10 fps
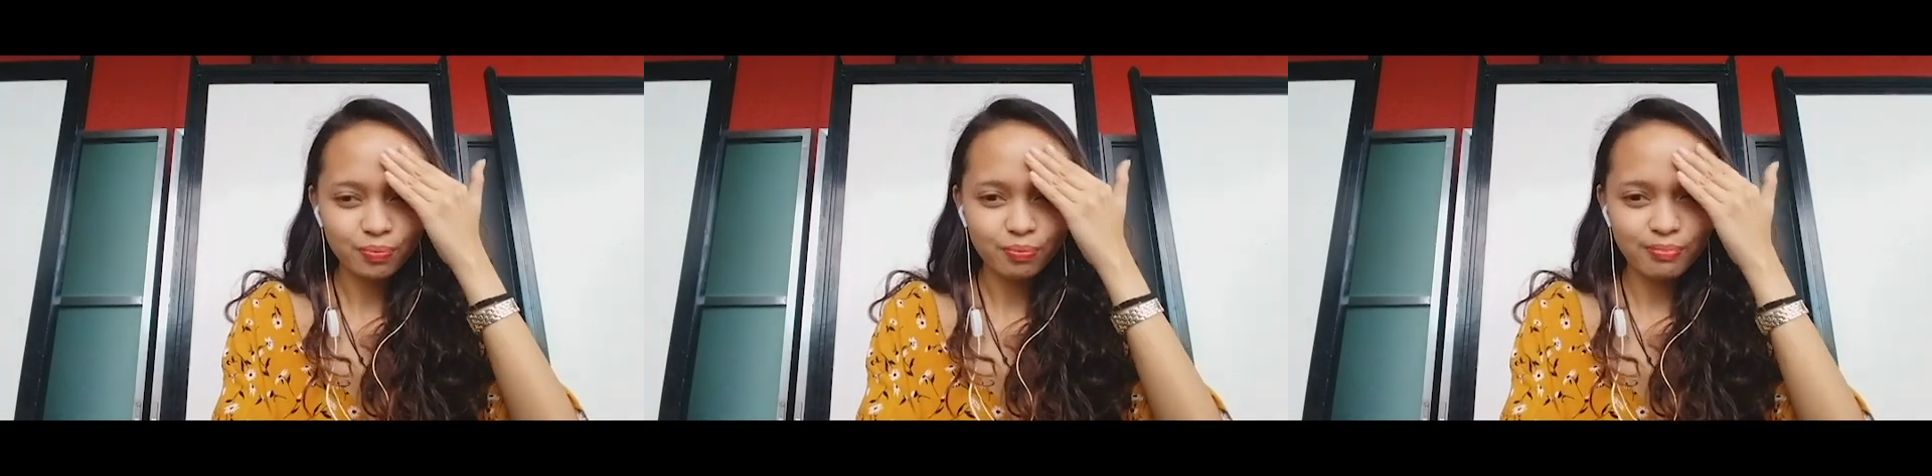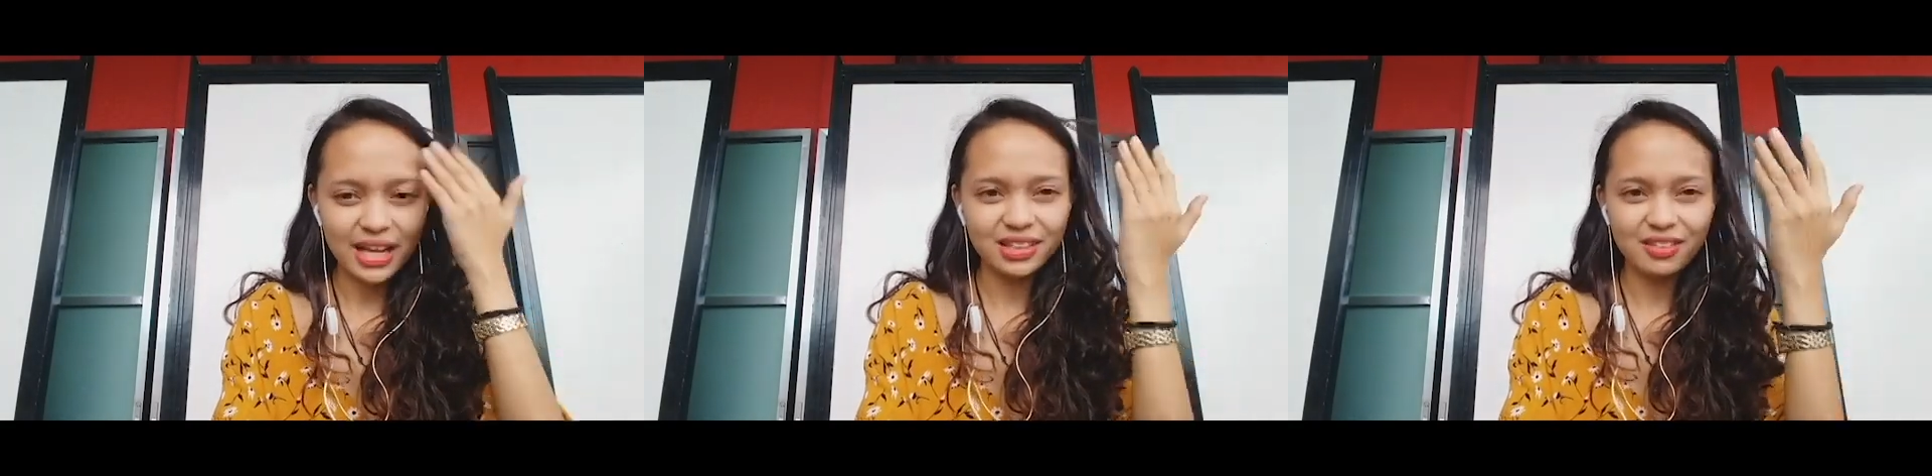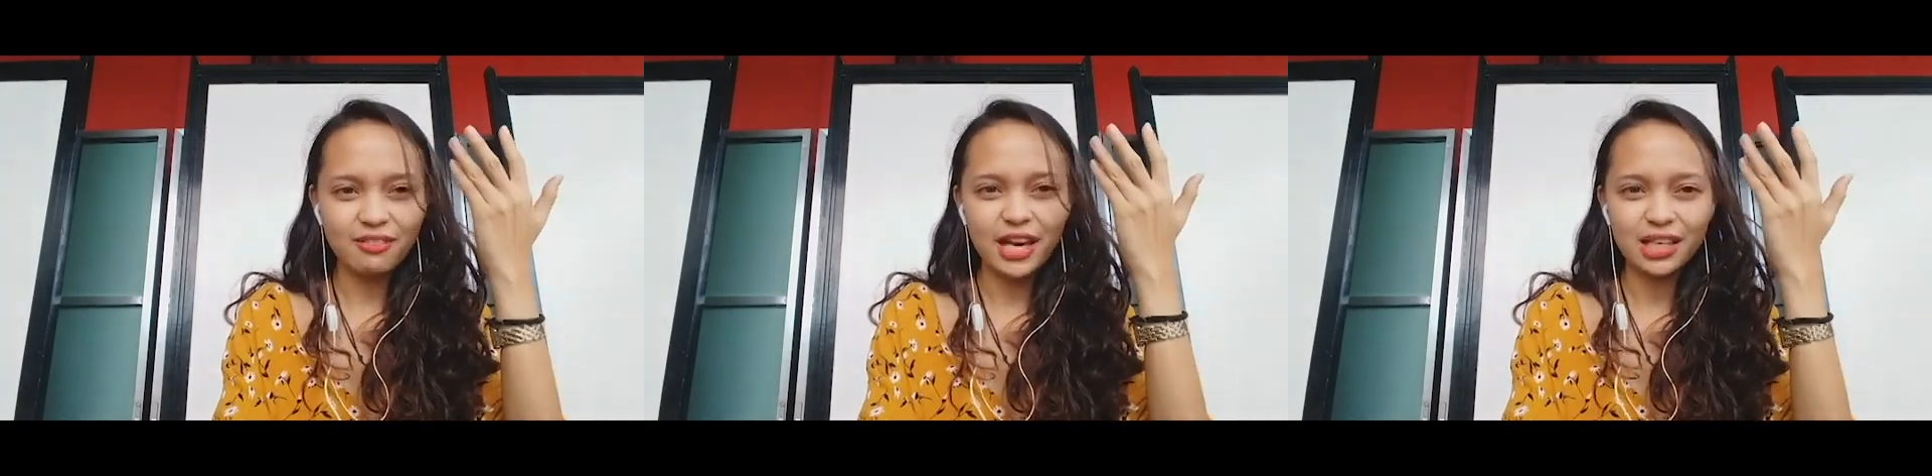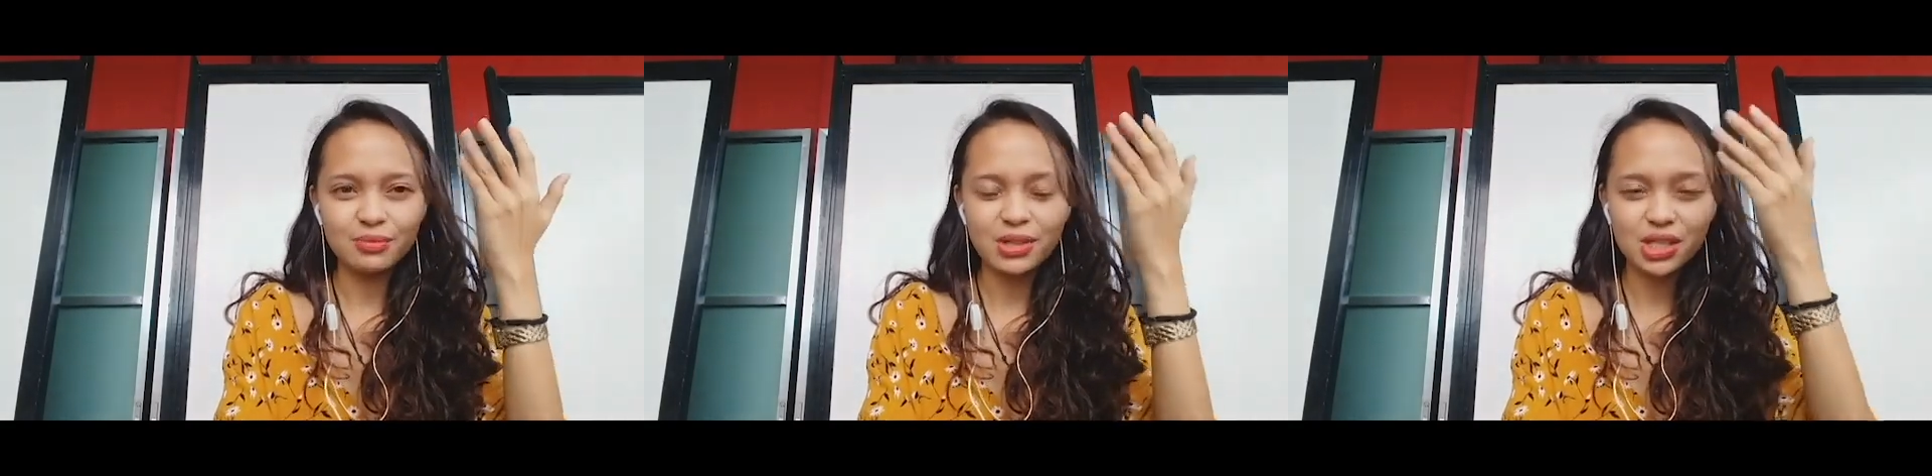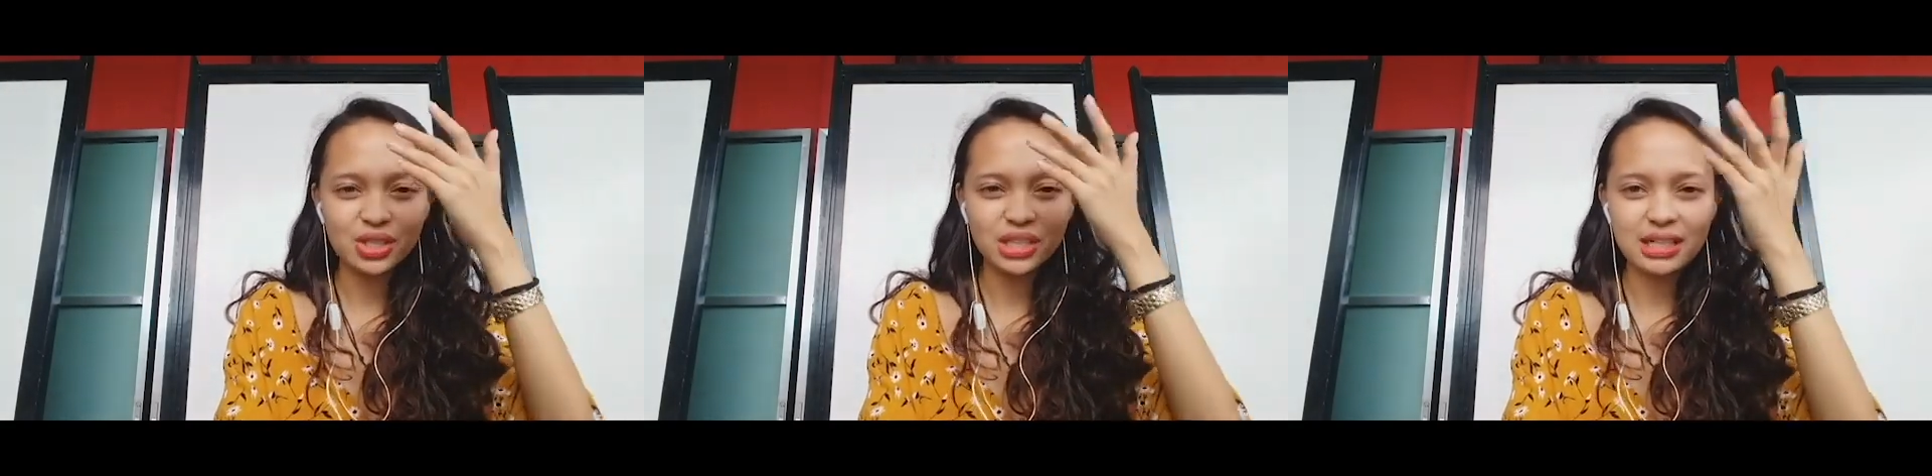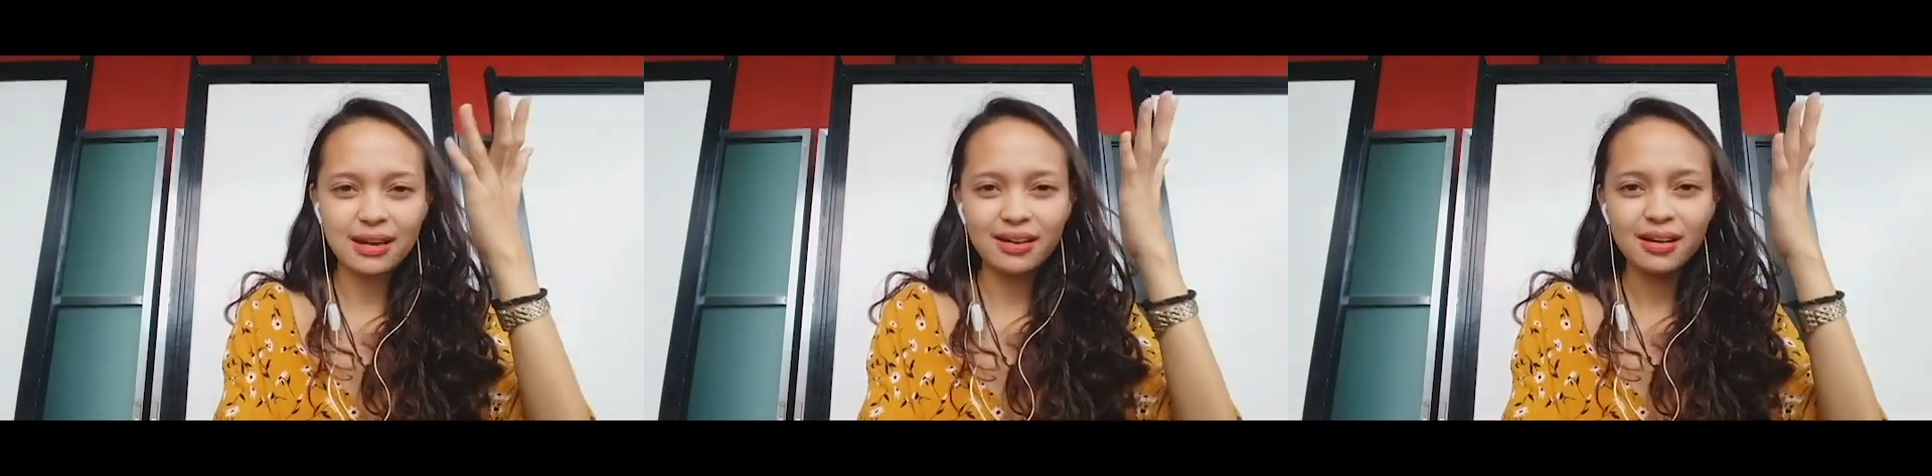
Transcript: mattify and make sure na